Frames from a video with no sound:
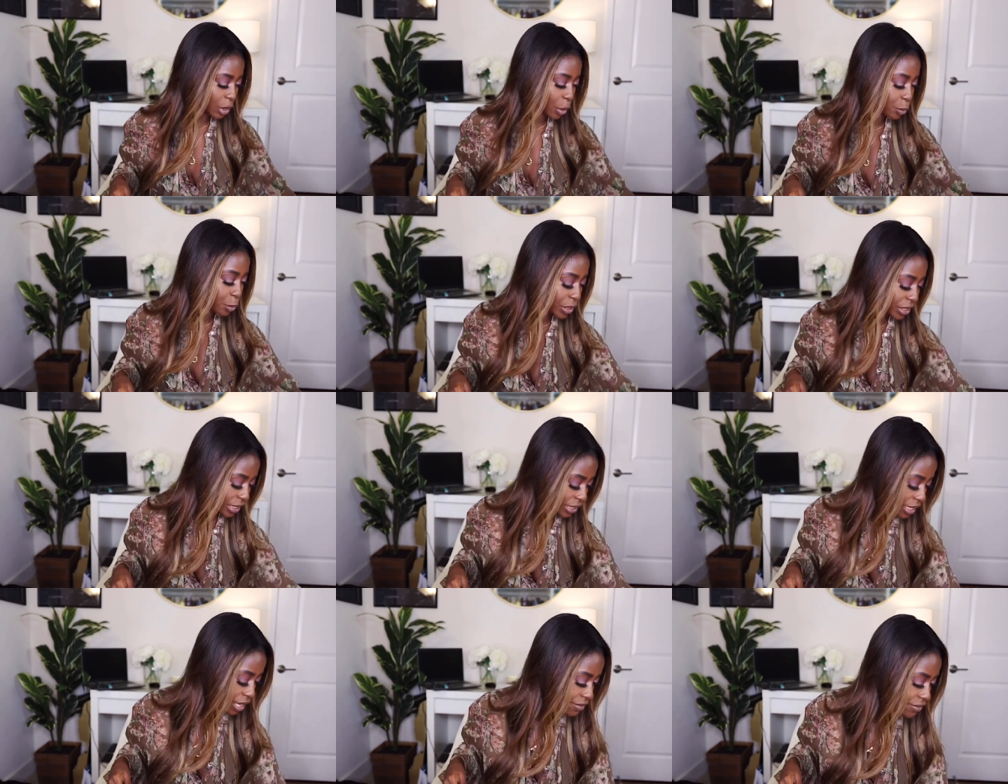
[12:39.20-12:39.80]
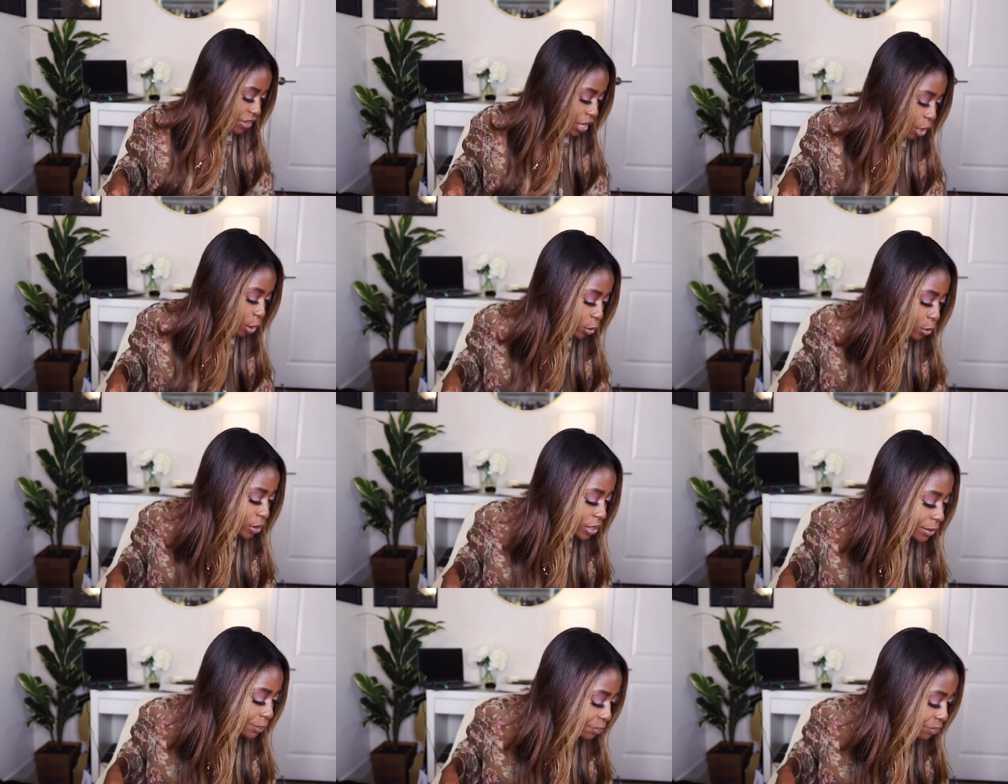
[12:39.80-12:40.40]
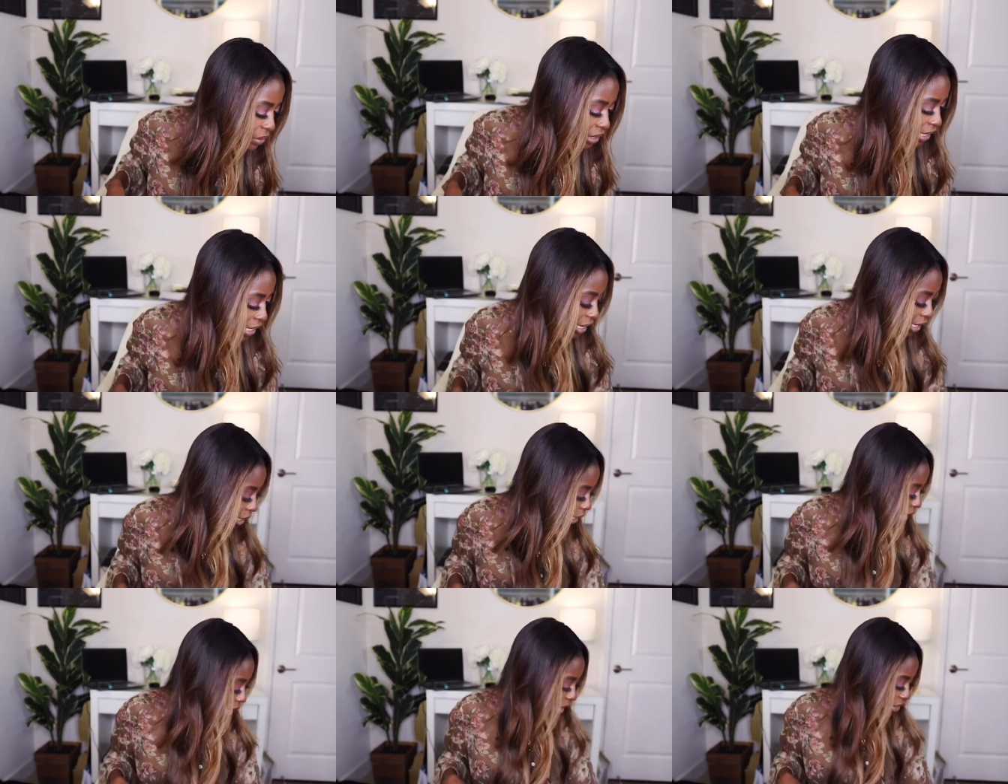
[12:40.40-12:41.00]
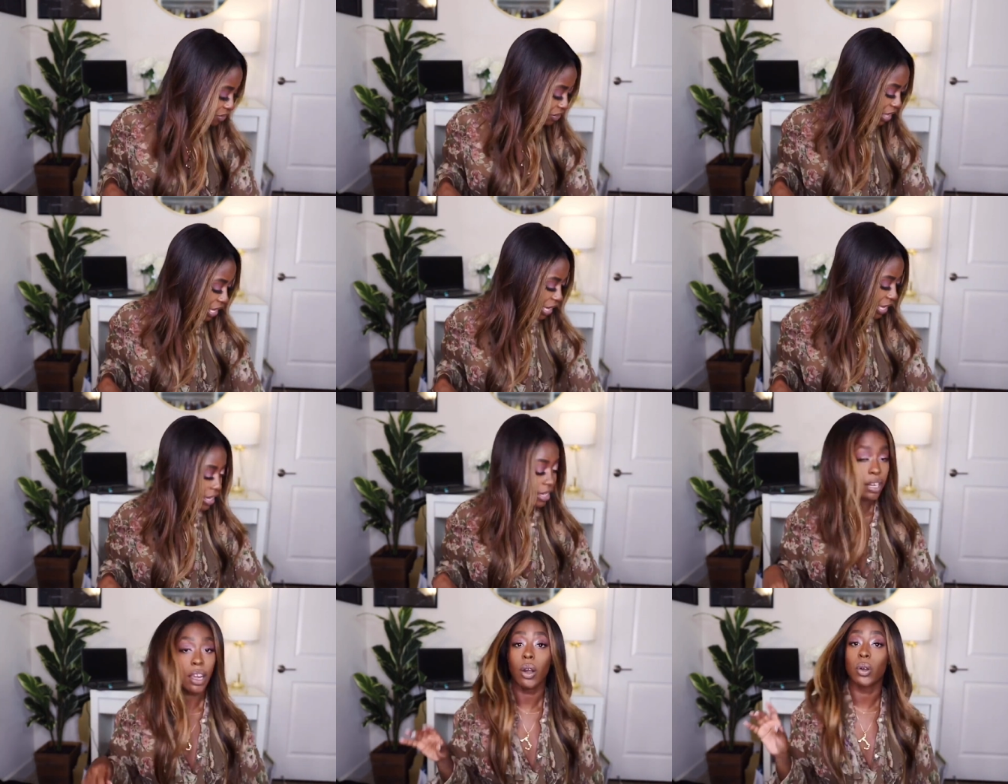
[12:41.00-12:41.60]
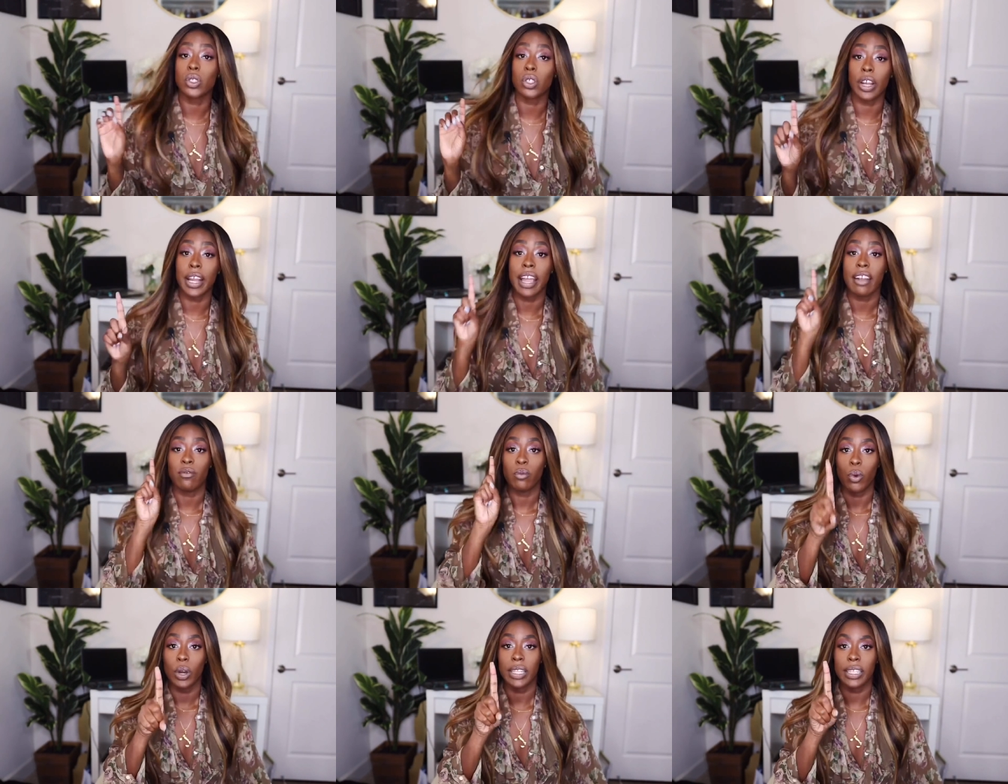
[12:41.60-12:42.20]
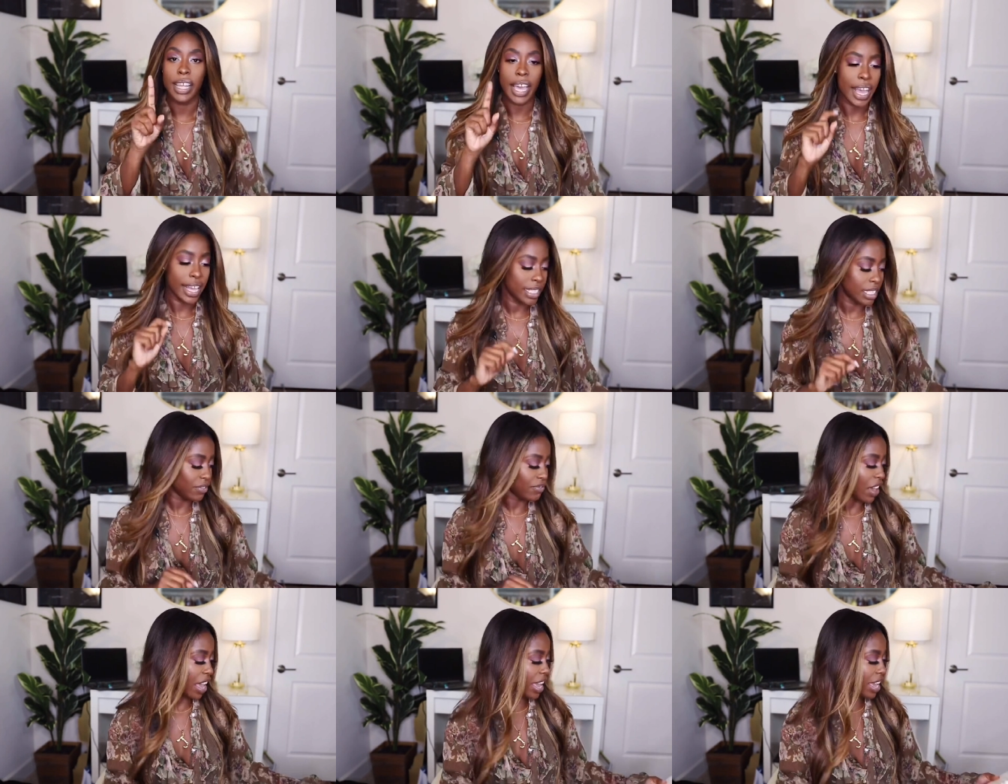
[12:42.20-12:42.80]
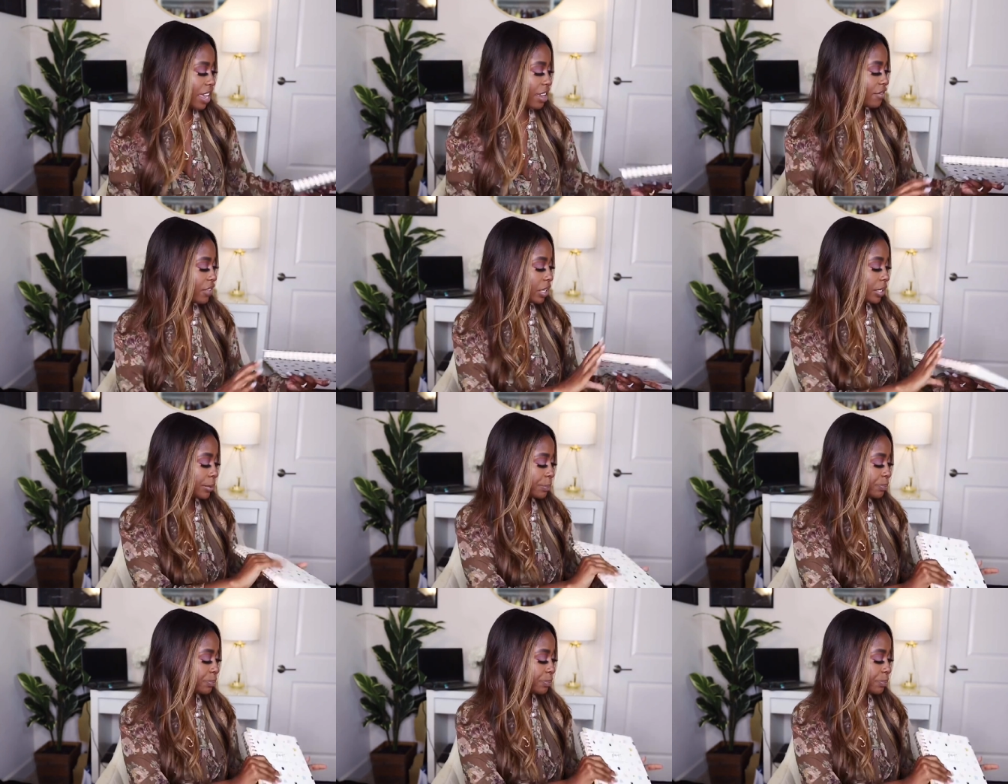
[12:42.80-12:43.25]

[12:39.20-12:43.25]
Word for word: really love those. And then, oh sorry, I have one last fave,